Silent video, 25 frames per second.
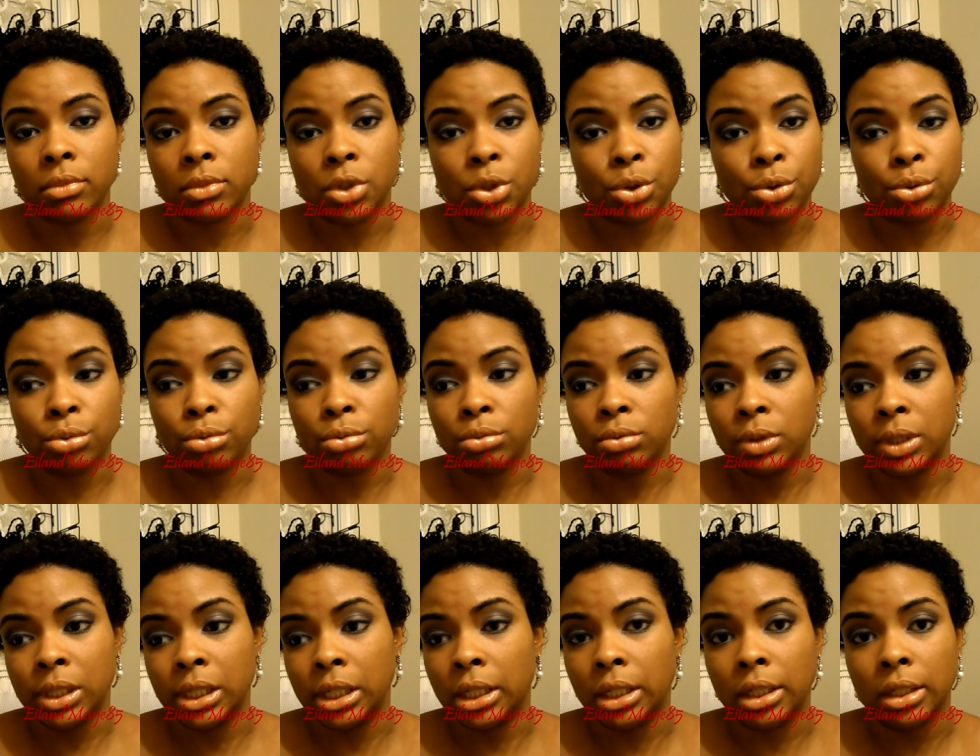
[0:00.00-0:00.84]

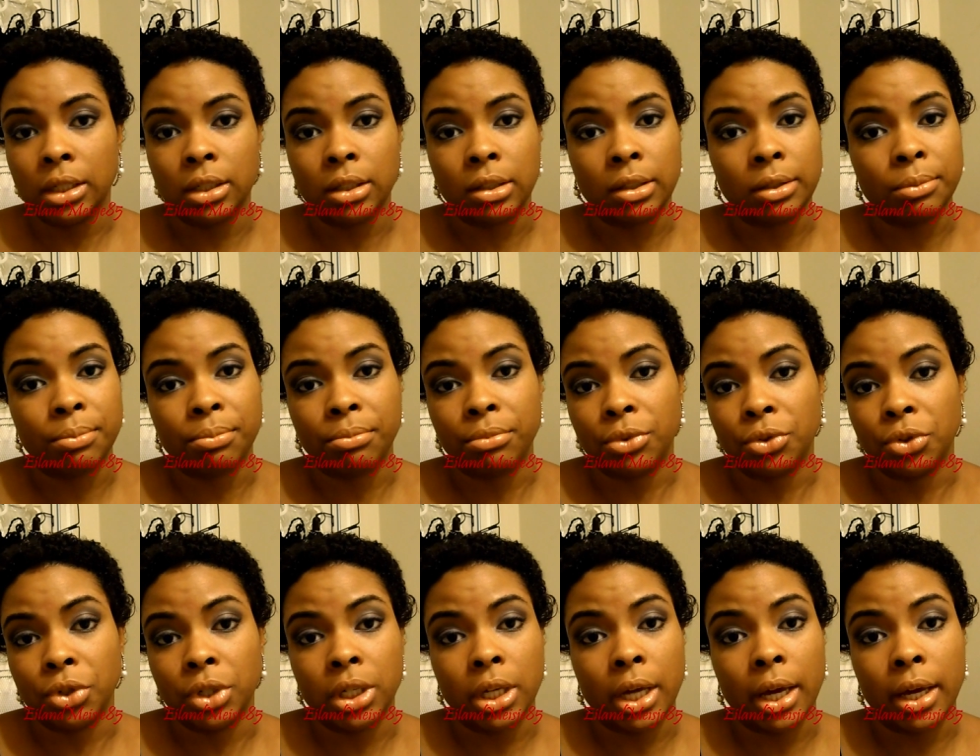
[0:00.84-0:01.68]
2C,
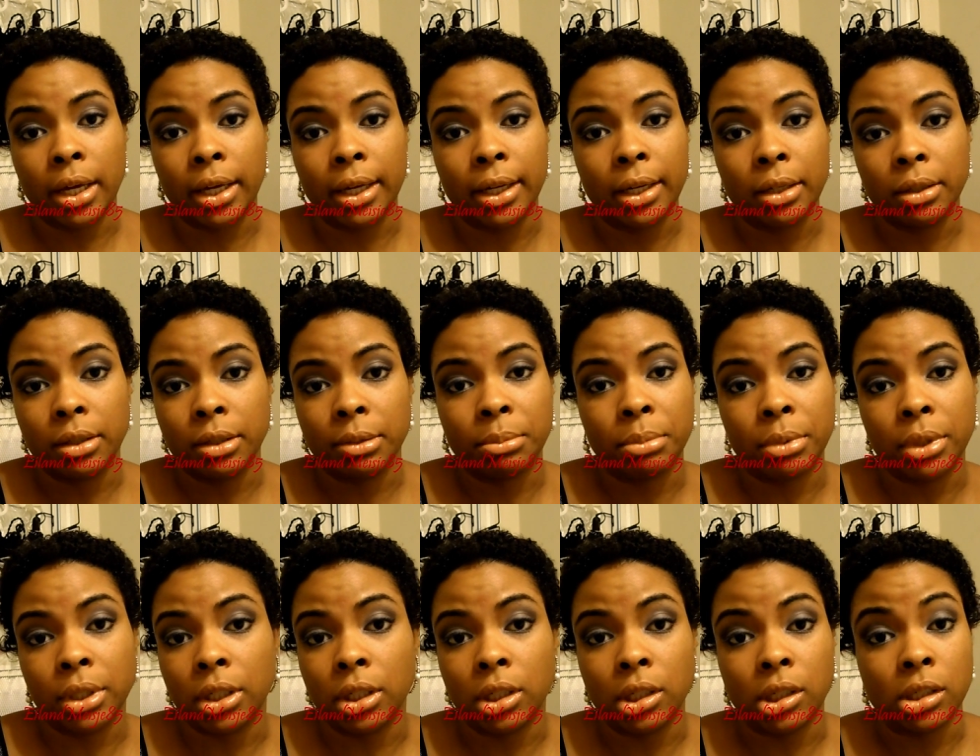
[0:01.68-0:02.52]
3A,
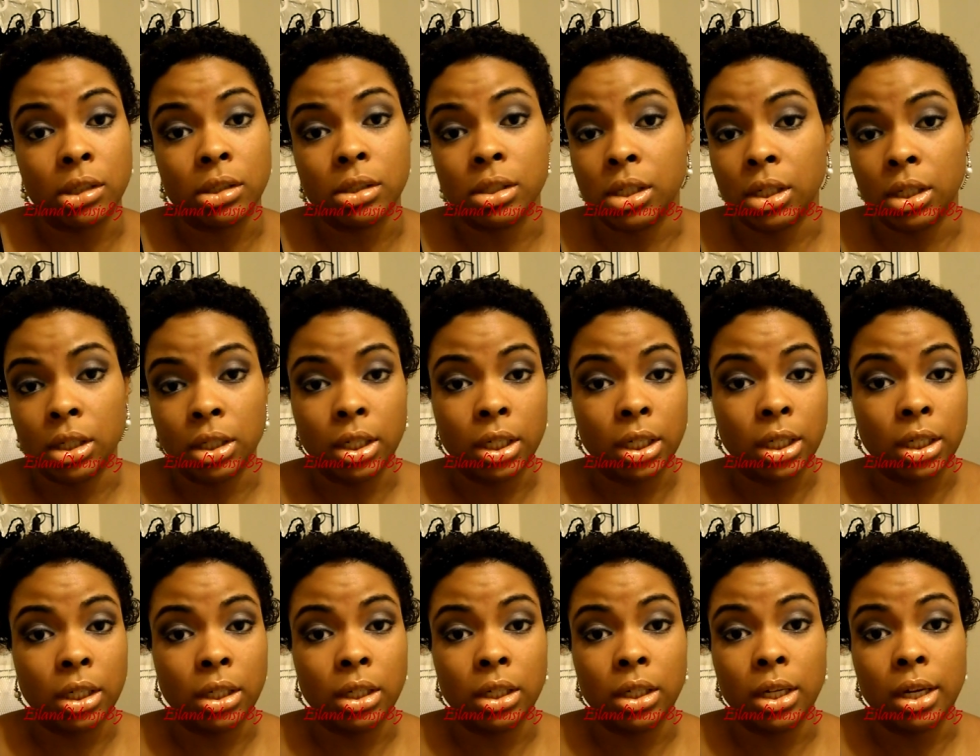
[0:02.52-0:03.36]
B, C,
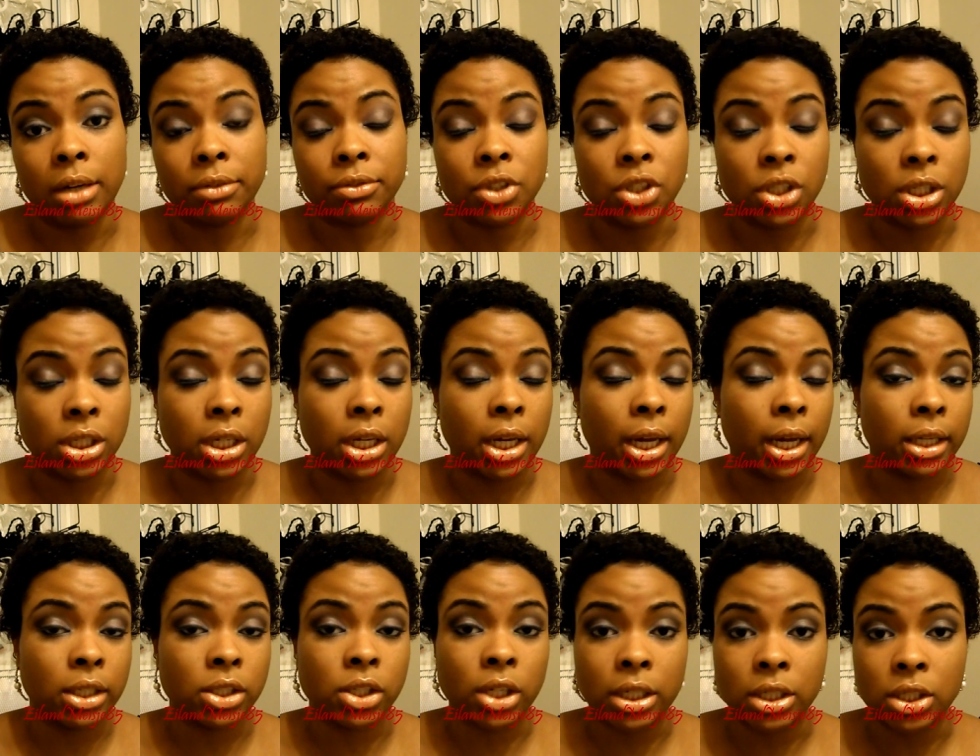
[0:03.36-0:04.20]
D, E, F, G,
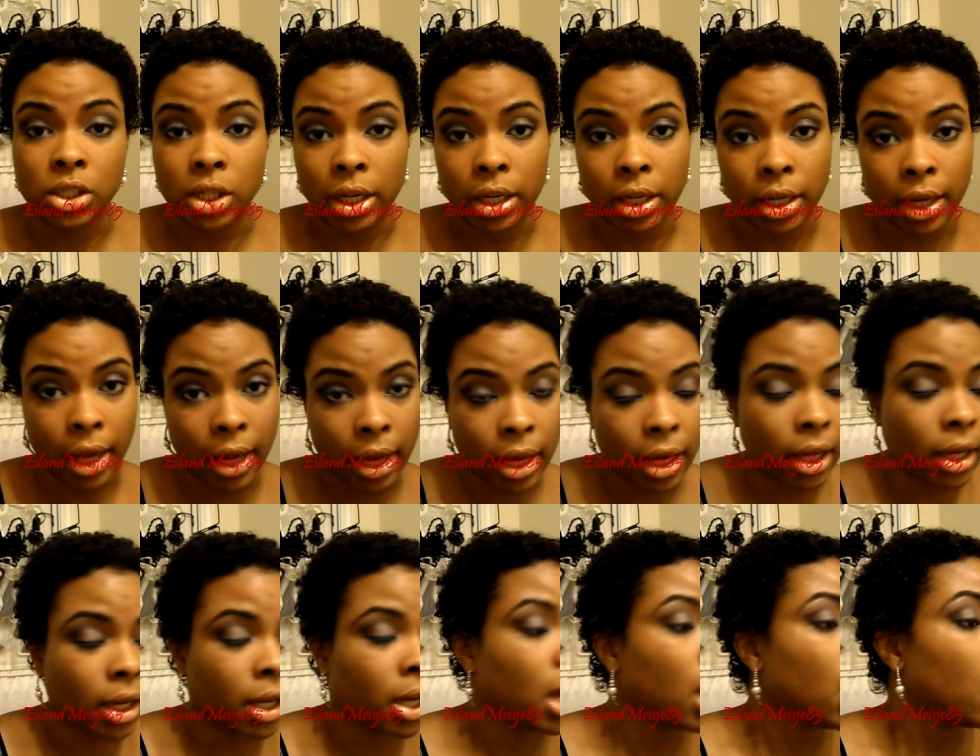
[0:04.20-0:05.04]
H, I, J,
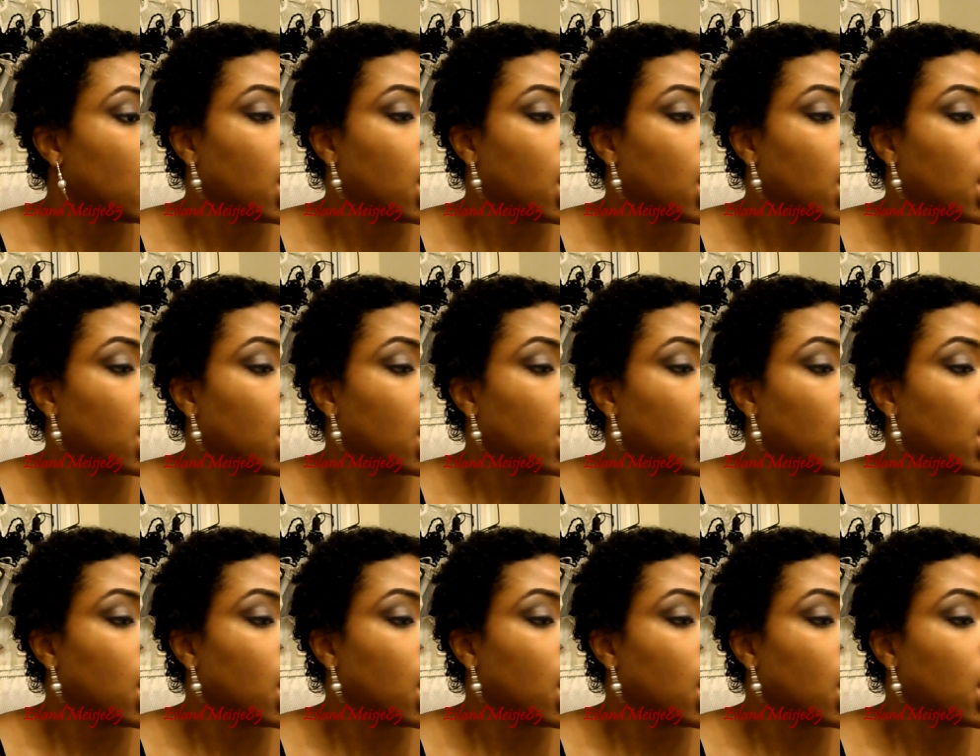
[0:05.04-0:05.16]
K,